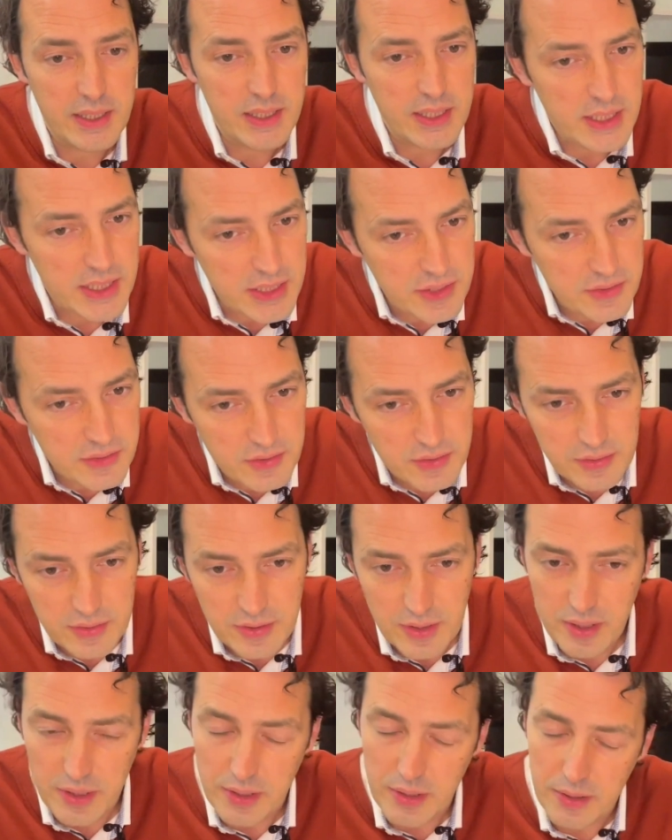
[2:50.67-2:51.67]
eat
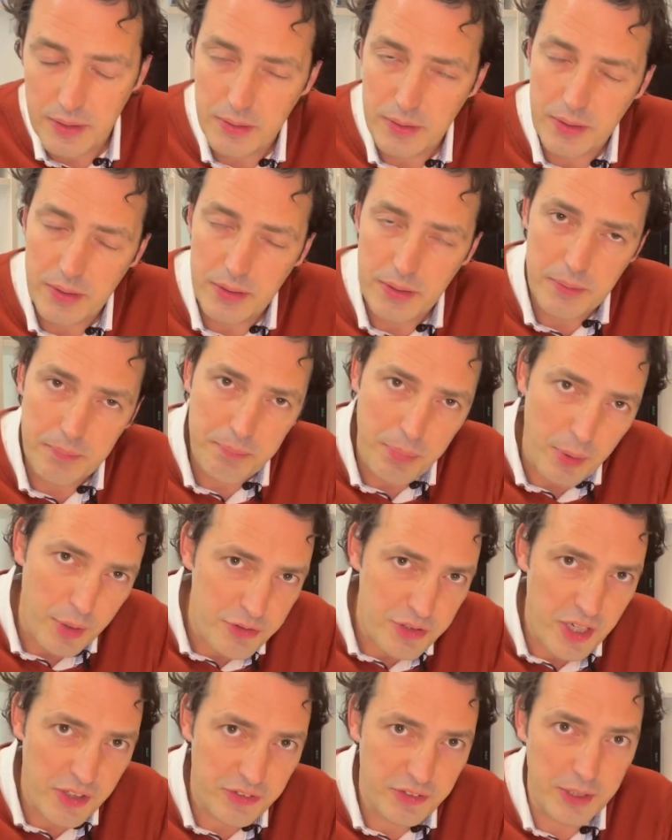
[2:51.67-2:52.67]
the
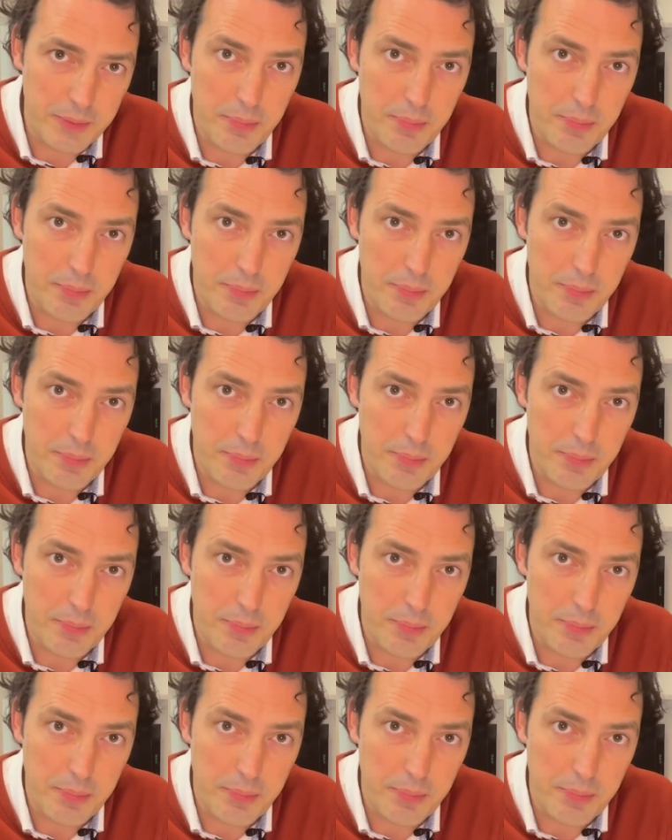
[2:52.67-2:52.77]
purchasing